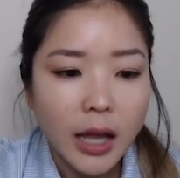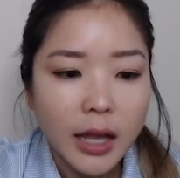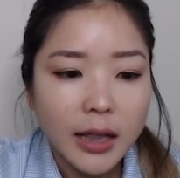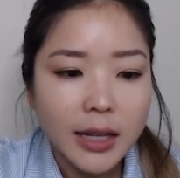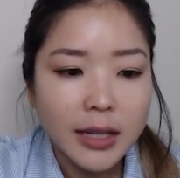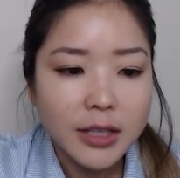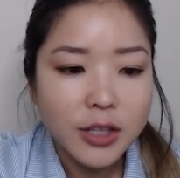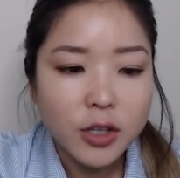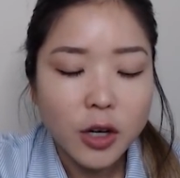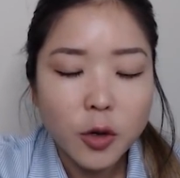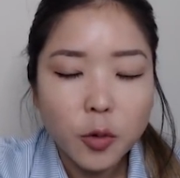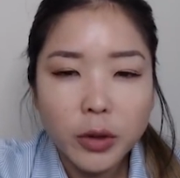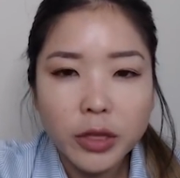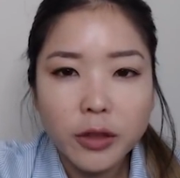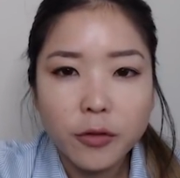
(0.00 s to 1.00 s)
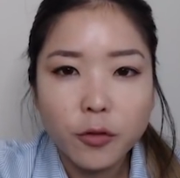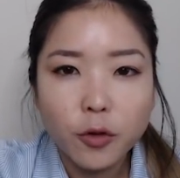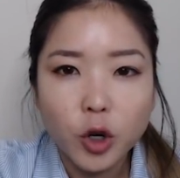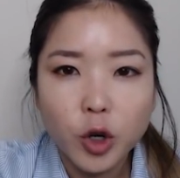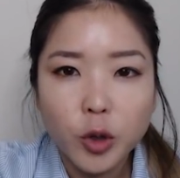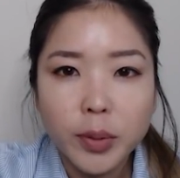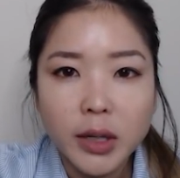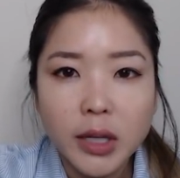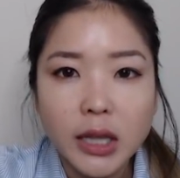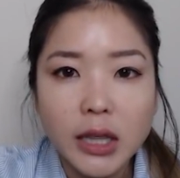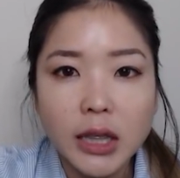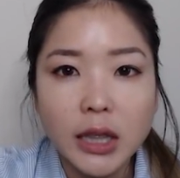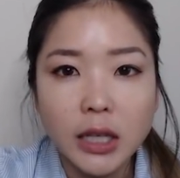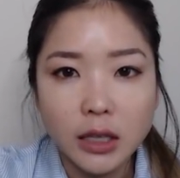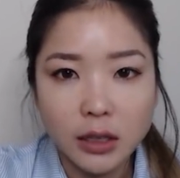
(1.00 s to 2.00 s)
Let's start with the verb
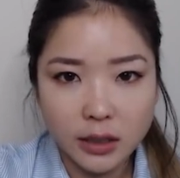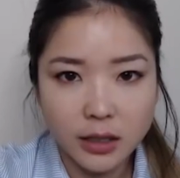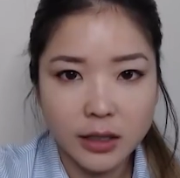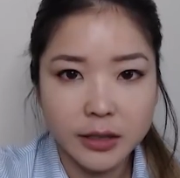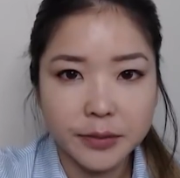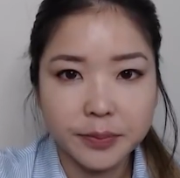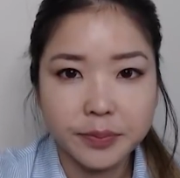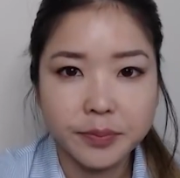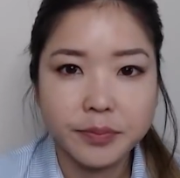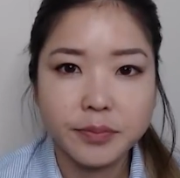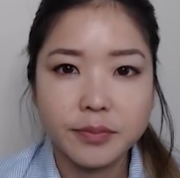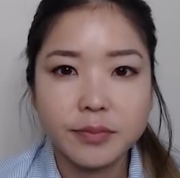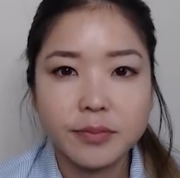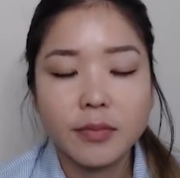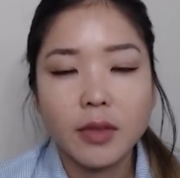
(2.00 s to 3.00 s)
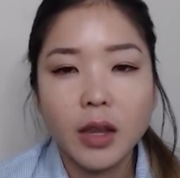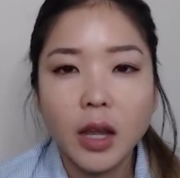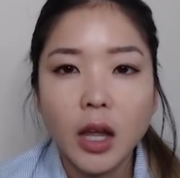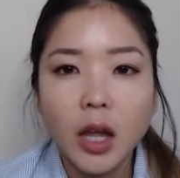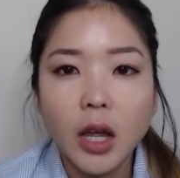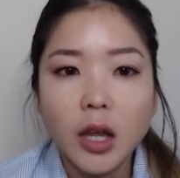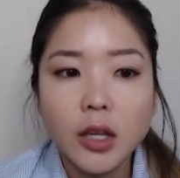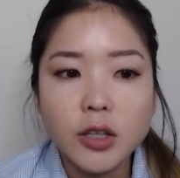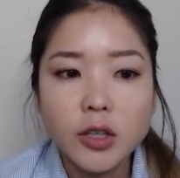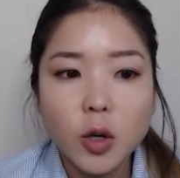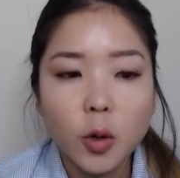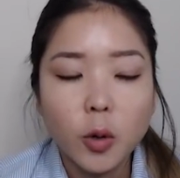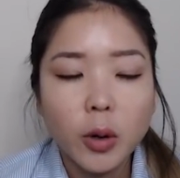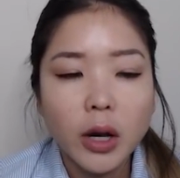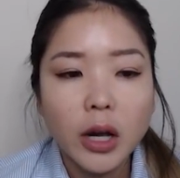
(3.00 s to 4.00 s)
look.
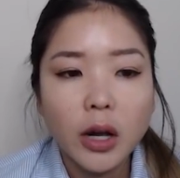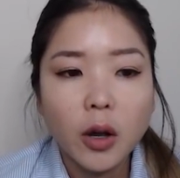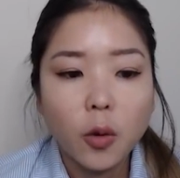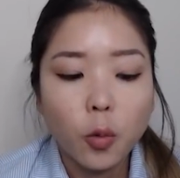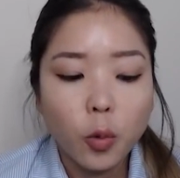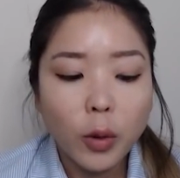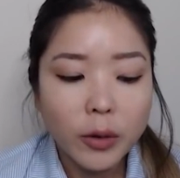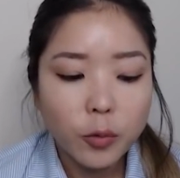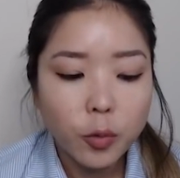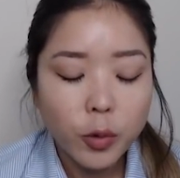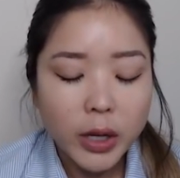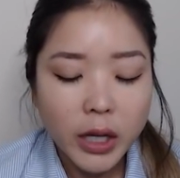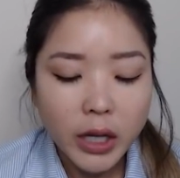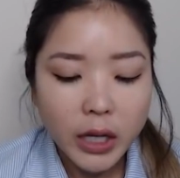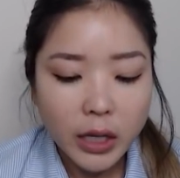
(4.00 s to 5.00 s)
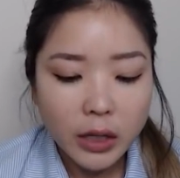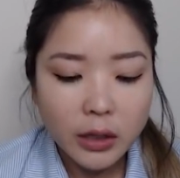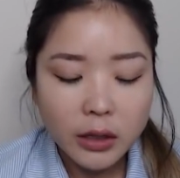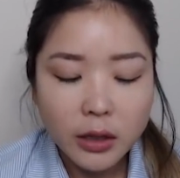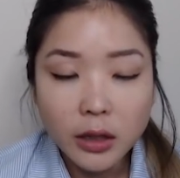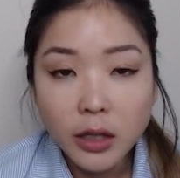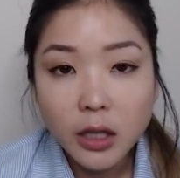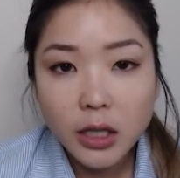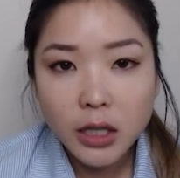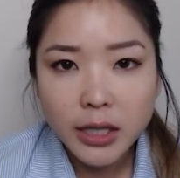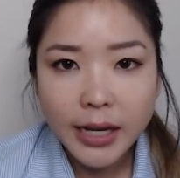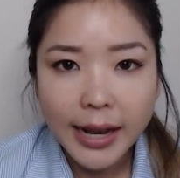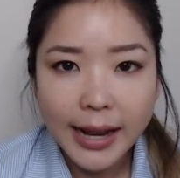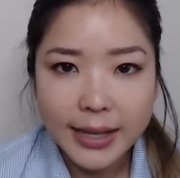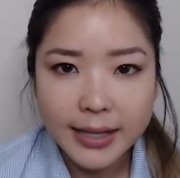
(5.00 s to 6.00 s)
So, when we look
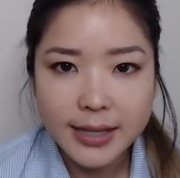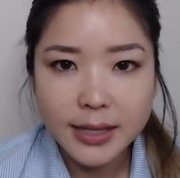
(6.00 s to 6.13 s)
at